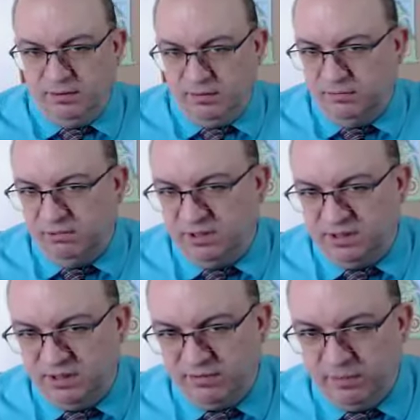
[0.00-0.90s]

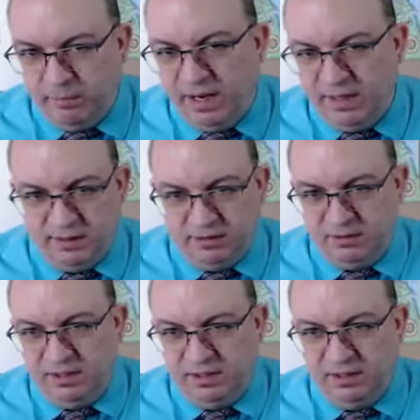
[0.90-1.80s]
whiskeys from Islay to
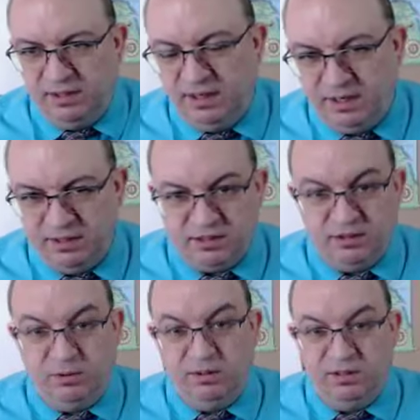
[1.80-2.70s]
get in there. It's
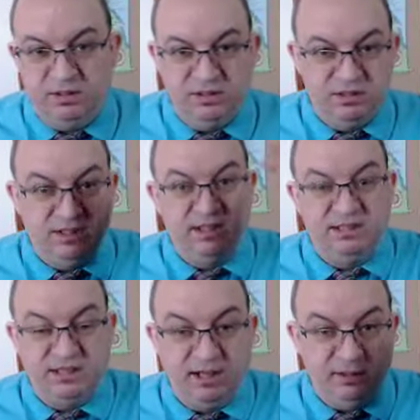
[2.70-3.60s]
only
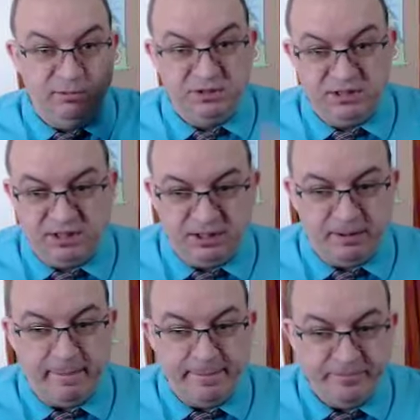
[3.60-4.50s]
Stayside whiskey
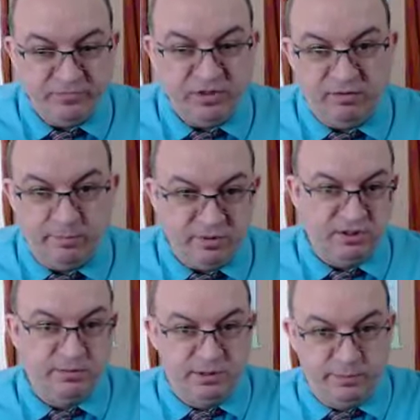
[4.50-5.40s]
from
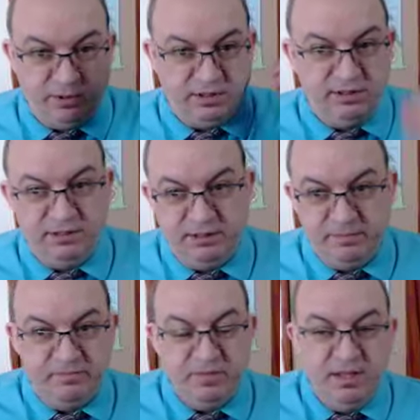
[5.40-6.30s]
Scotland.
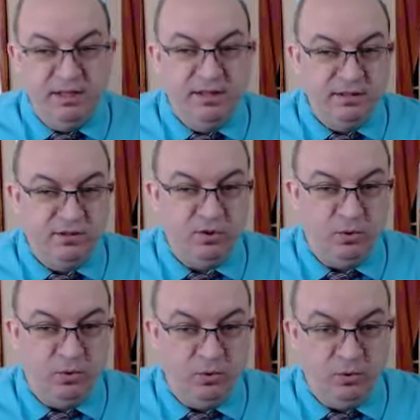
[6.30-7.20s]

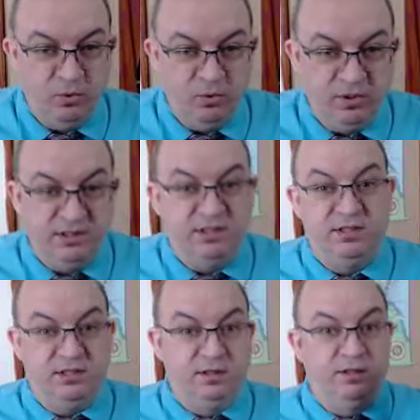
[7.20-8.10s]
So this
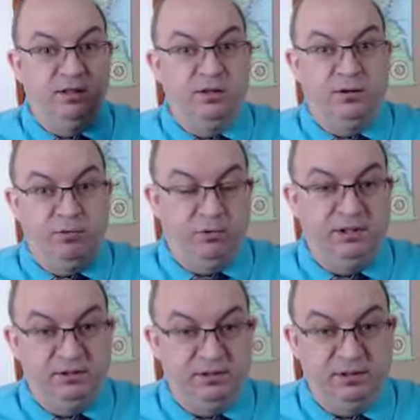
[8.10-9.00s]
is the
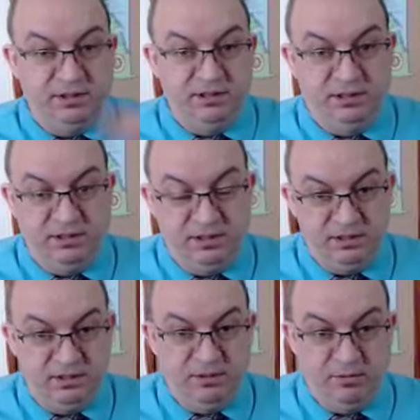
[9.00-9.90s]
real deal.
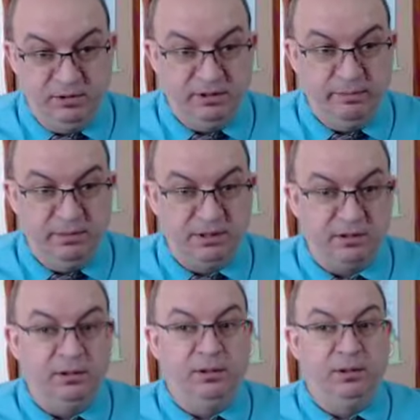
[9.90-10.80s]
This is the real
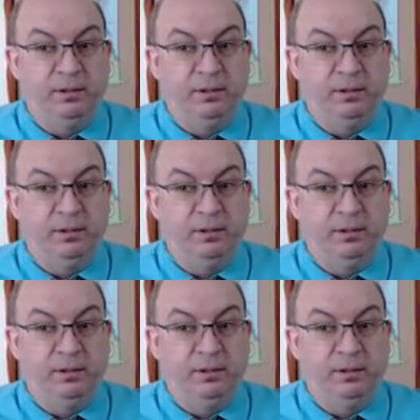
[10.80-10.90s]
McCoy.